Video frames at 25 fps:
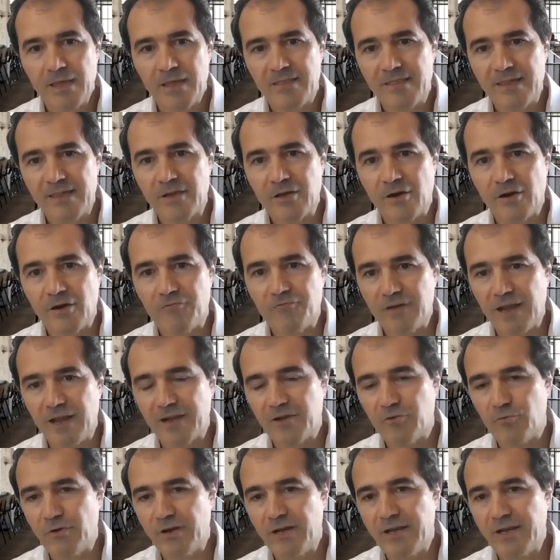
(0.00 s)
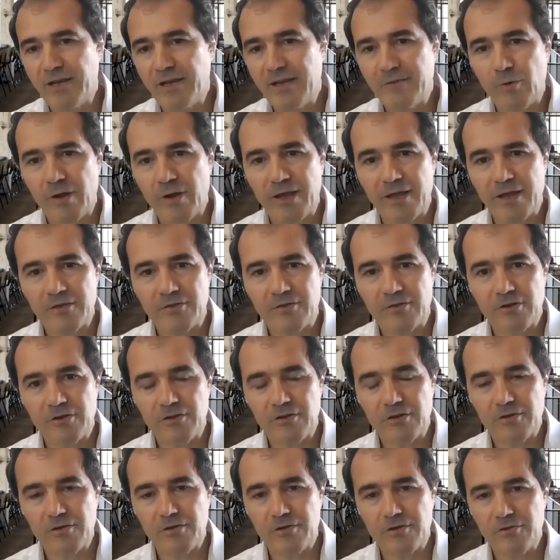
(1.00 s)
think of like really where
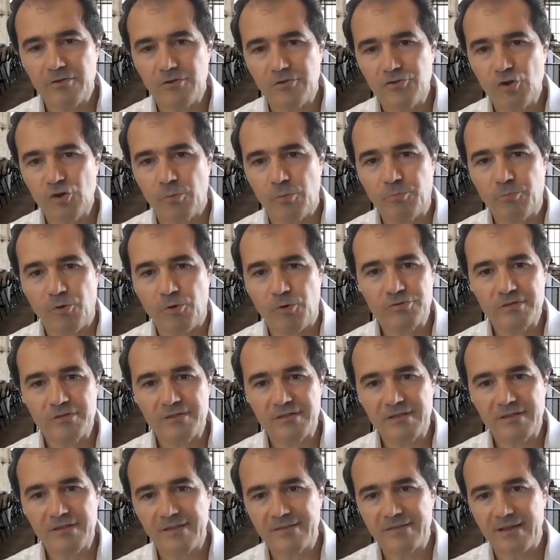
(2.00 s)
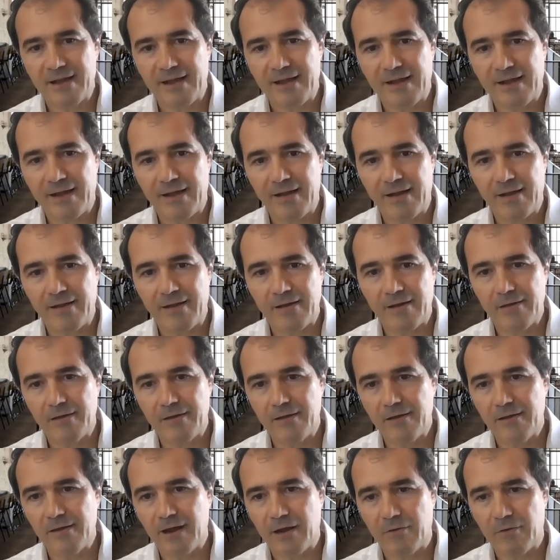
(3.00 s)
the new opportunities
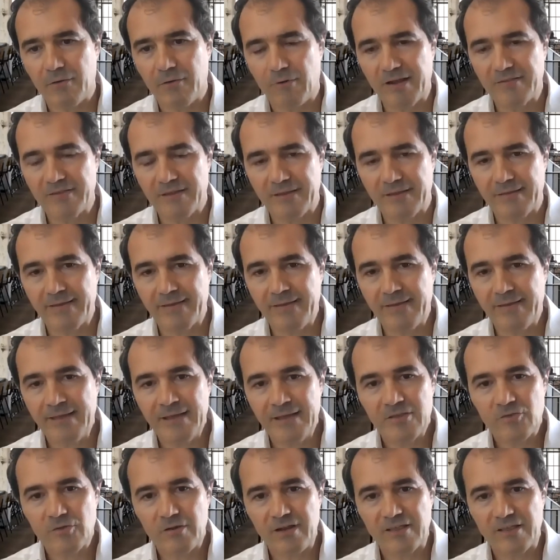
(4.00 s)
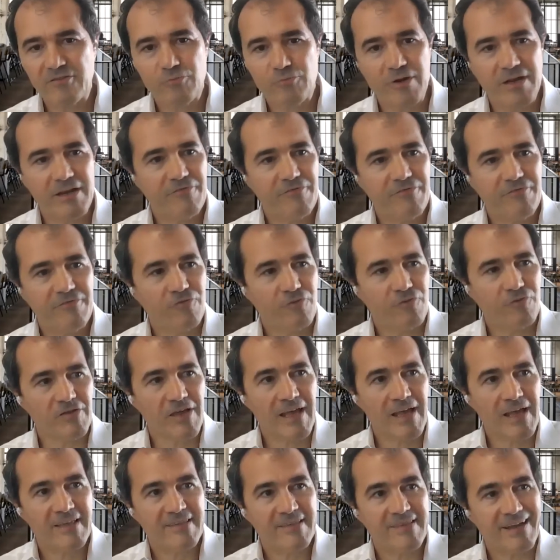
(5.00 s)
are arising. So that's really for us.
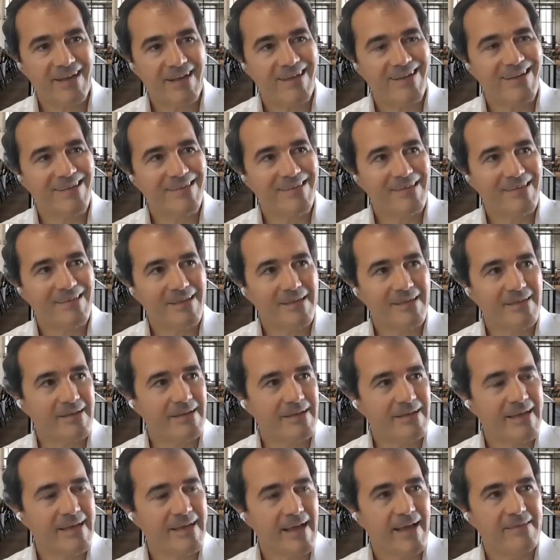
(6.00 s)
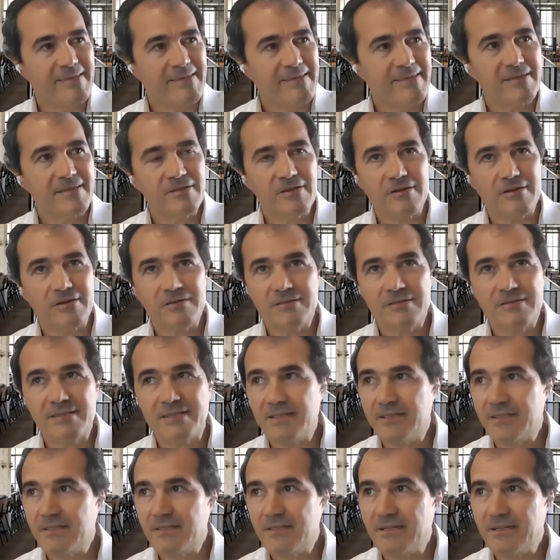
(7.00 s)
Second, I think
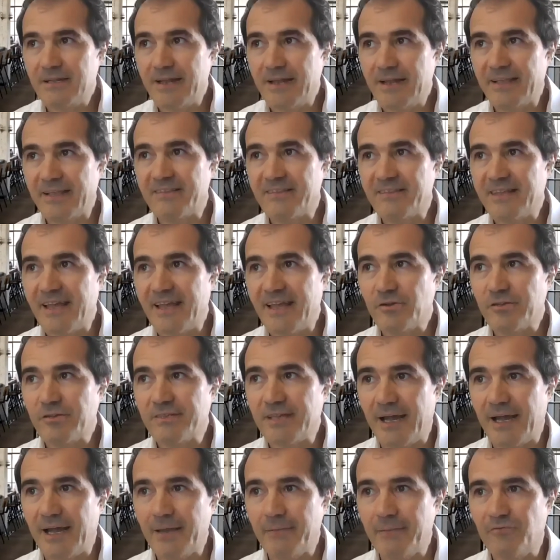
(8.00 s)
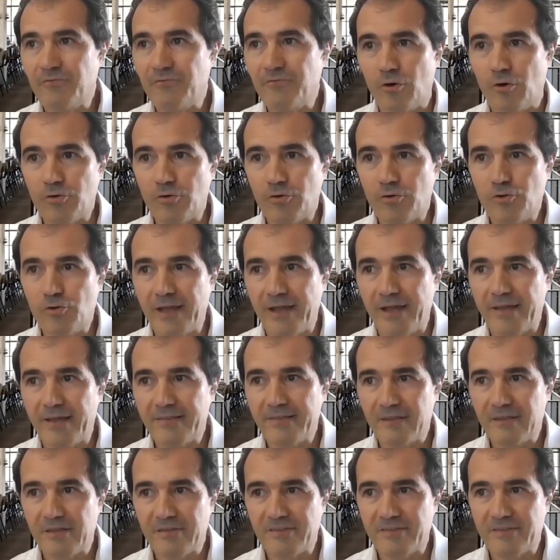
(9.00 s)
let's take the time for you guys
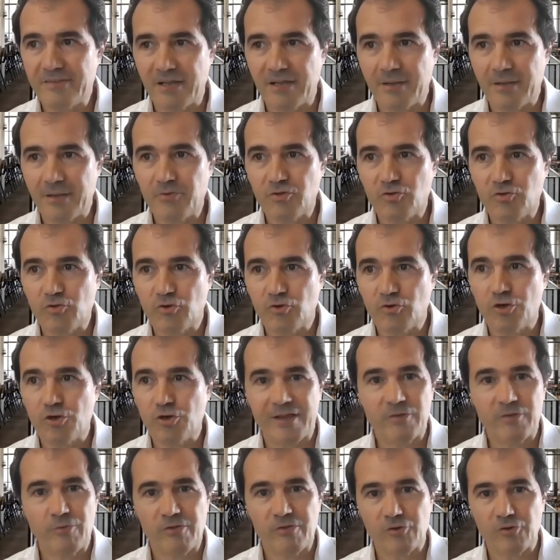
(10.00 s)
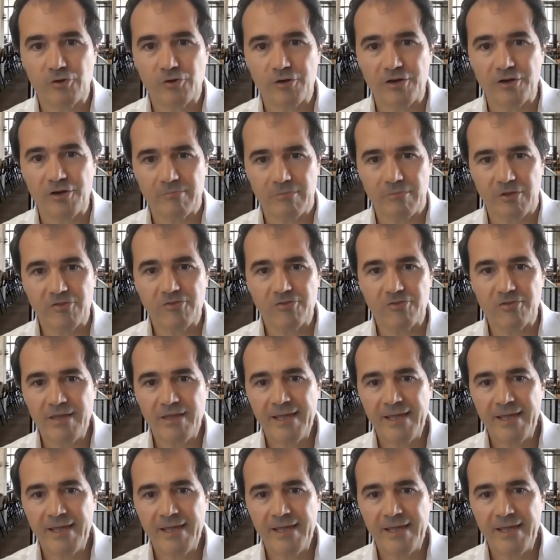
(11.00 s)
in the startups to connect with your customers.